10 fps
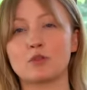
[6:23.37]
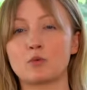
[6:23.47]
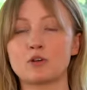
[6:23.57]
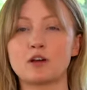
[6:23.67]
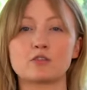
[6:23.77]
that
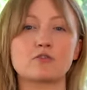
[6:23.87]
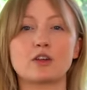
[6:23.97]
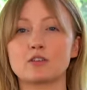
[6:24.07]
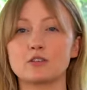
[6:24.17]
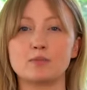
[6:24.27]
we're not
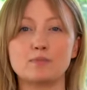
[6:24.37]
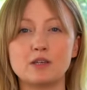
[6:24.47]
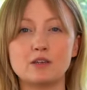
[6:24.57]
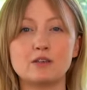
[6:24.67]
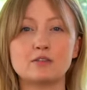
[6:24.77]
affecting the
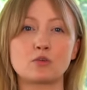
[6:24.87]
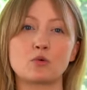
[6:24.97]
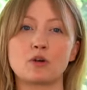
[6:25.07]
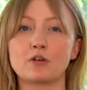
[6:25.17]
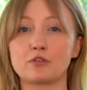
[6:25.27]
bees
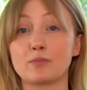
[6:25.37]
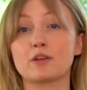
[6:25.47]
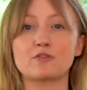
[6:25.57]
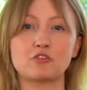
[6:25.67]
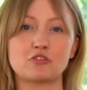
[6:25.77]
or other
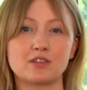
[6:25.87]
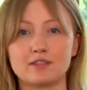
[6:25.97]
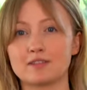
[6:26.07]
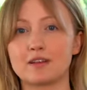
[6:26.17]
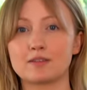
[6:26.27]
beneficial
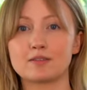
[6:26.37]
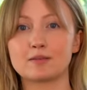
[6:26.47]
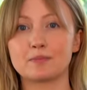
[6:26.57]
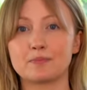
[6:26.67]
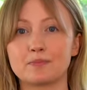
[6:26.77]

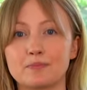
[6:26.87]
insects.